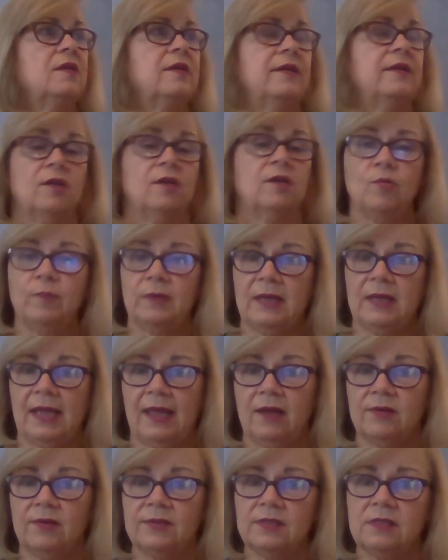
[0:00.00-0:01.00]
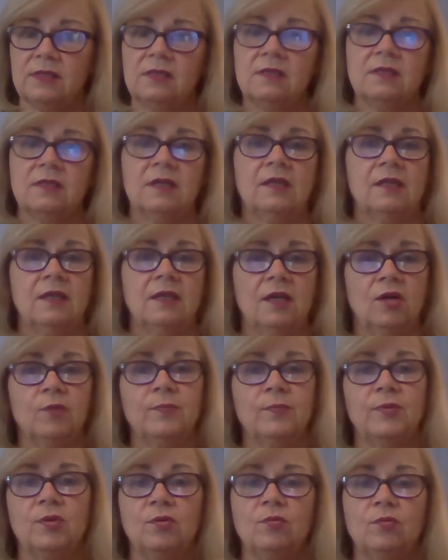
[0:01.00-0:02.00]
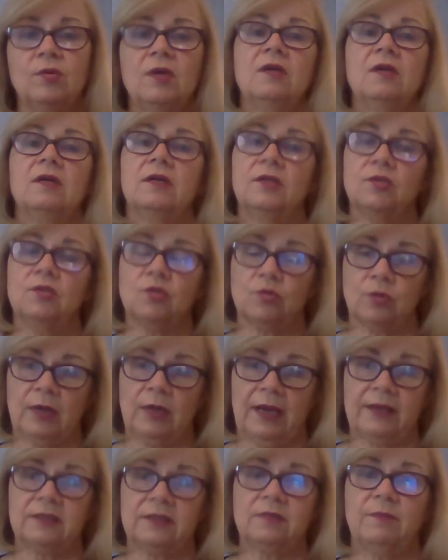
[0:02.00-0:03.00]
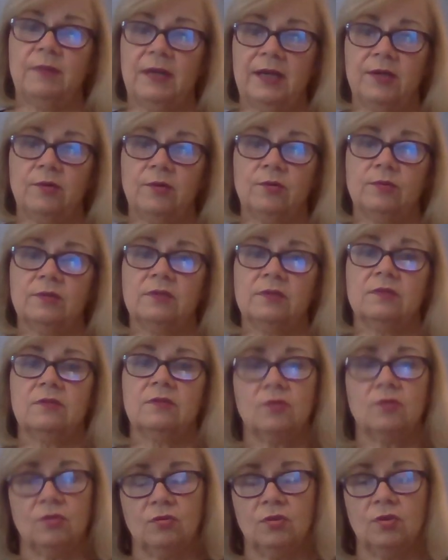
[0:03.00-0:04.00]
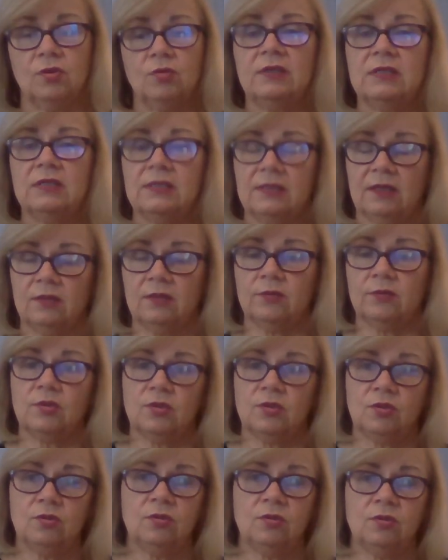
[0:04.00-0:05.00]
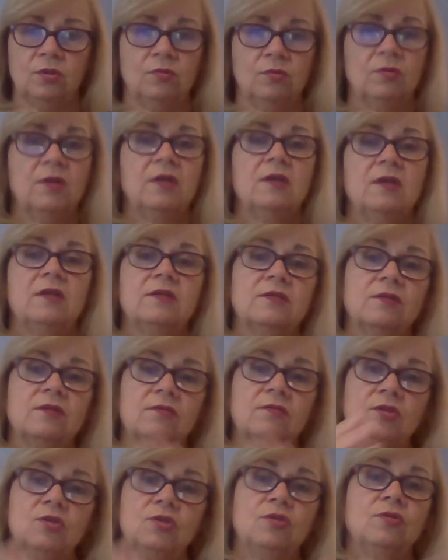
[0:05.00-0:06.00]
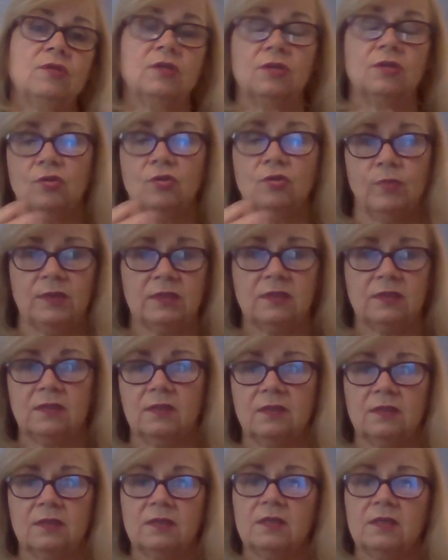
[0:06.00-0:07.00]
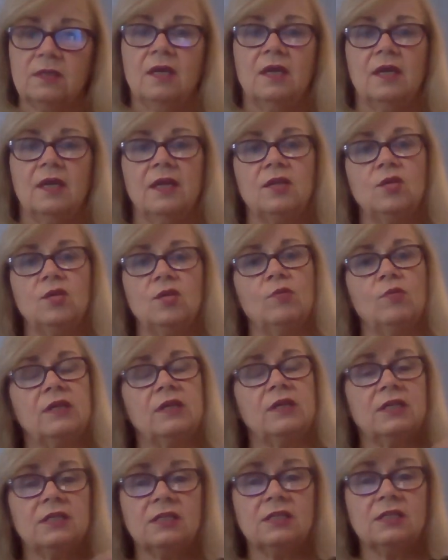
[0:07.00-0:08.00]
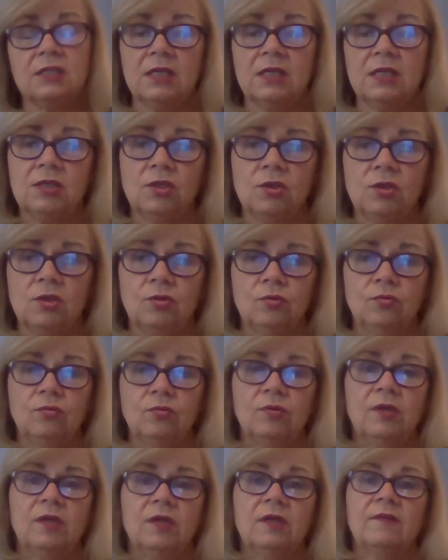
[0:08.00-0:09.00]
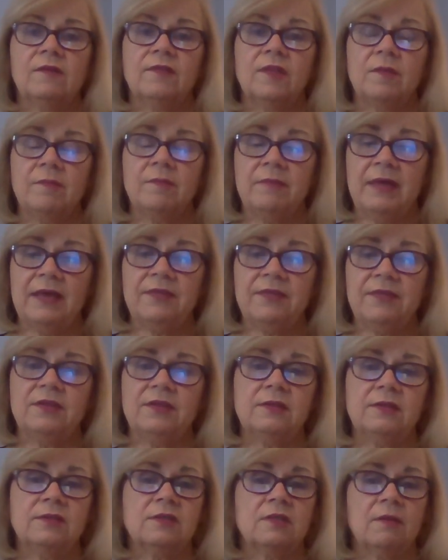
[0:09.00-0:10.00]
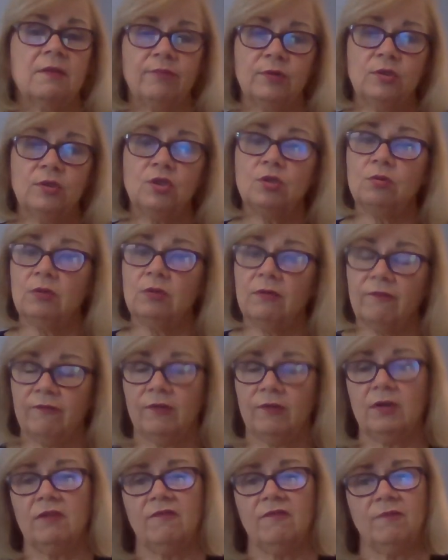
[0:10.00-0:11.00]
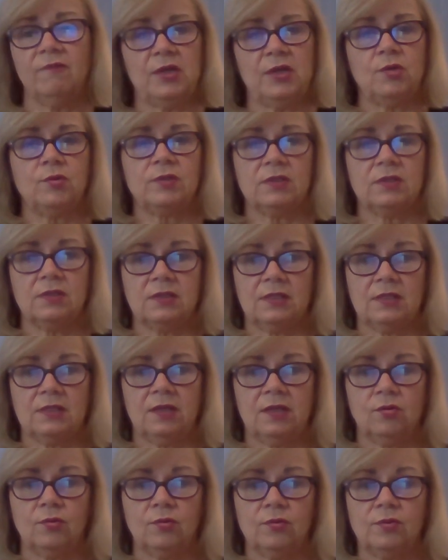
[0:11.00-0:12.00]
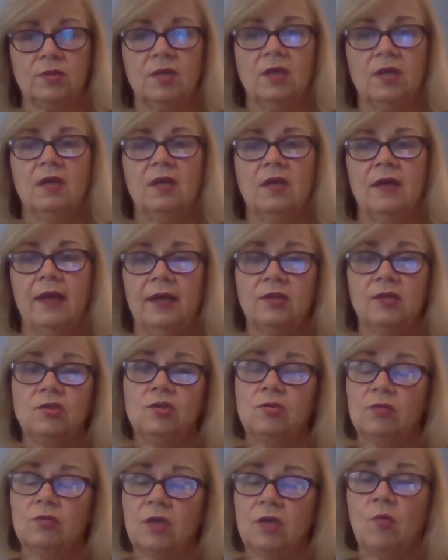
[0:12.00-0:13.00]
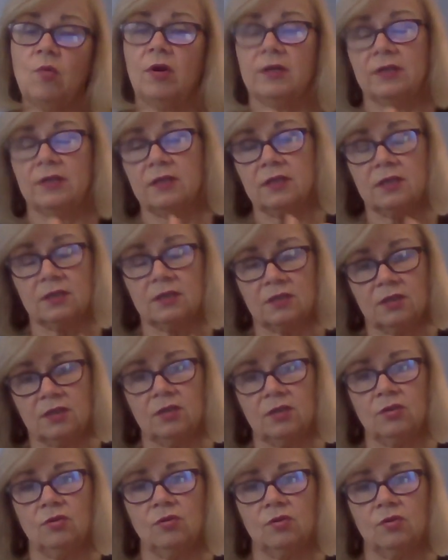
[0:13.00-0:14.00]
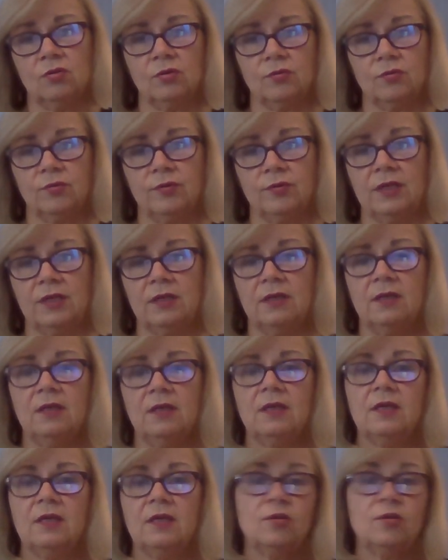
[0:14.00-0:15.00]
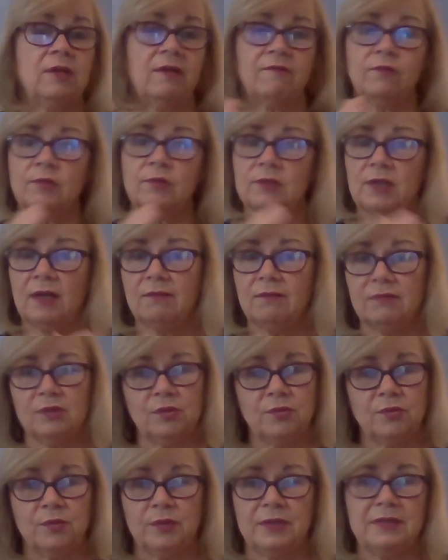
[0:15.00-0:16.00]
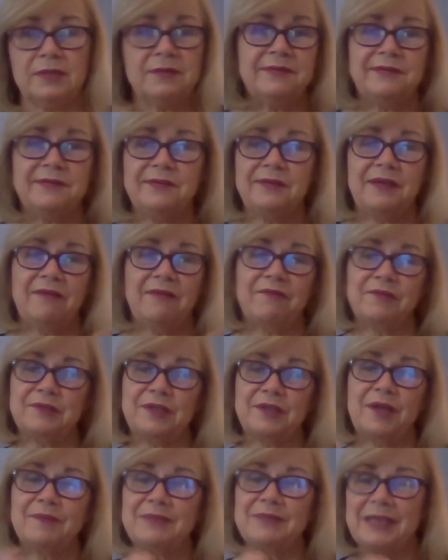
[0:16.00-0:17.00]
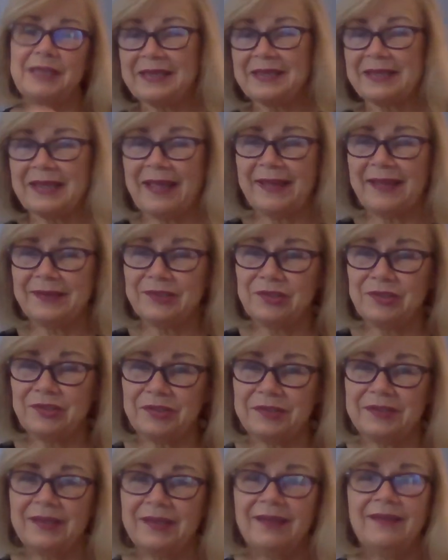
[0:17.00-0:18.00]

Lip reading: in open houses, and help you attract buyers to you and sellers to you so that you can do business. And you want to continue the methods that put you in front of buyers and sellers as you go on and continue your learning. You never stop learning and you never stop taking action.